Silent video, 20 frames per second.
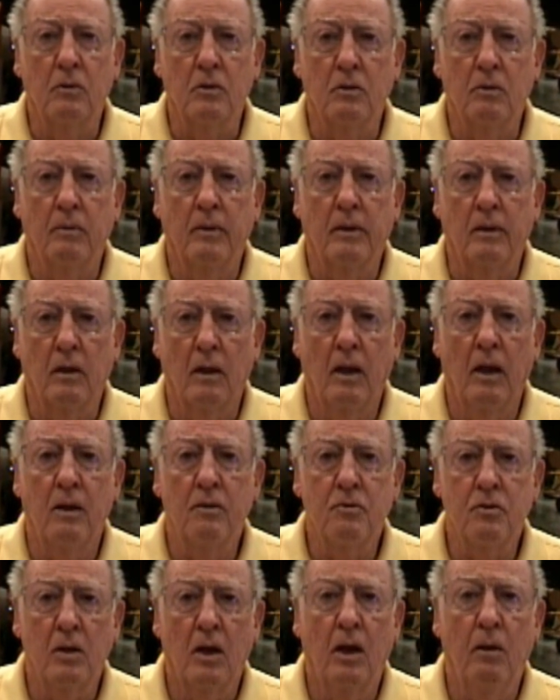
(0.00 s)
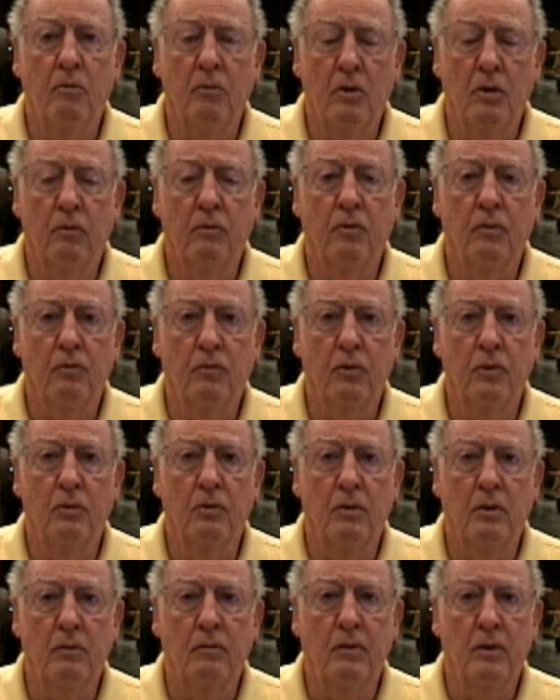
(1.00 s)
was about the last time we
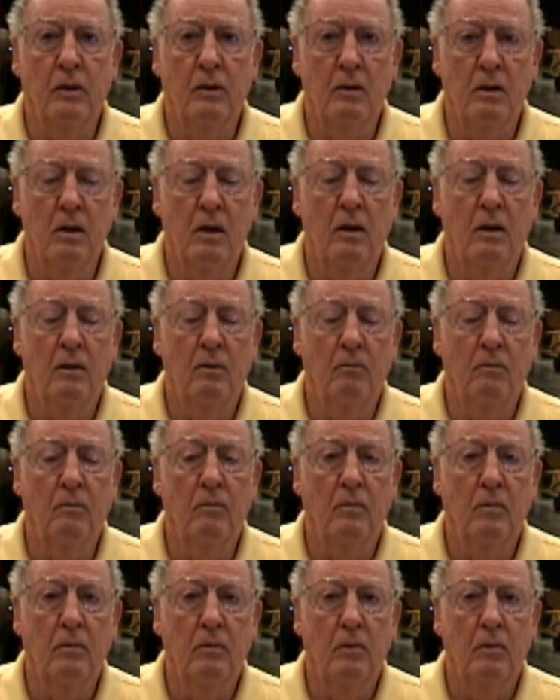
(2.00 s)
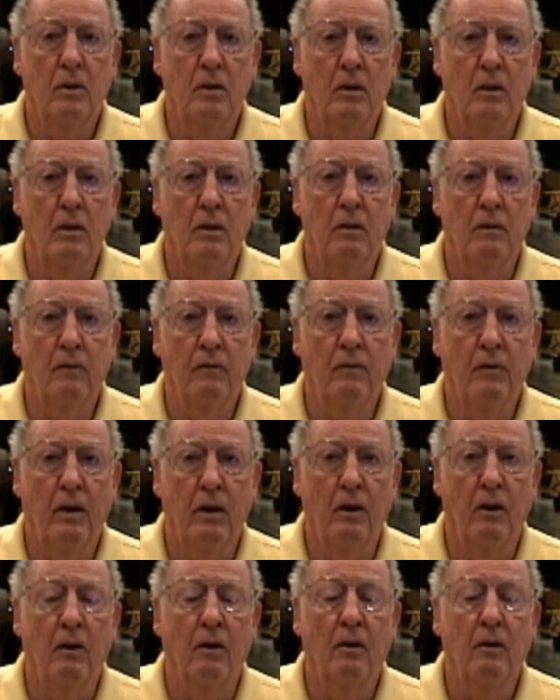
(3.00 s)
overflew the Vietnam
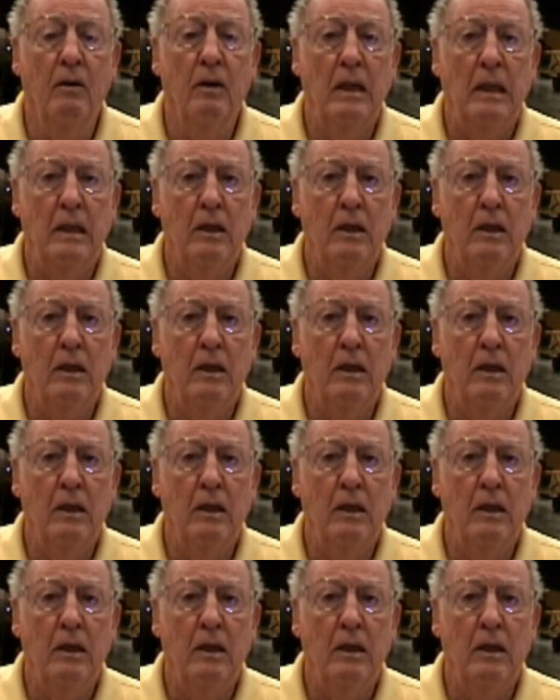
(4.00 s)
uh, era.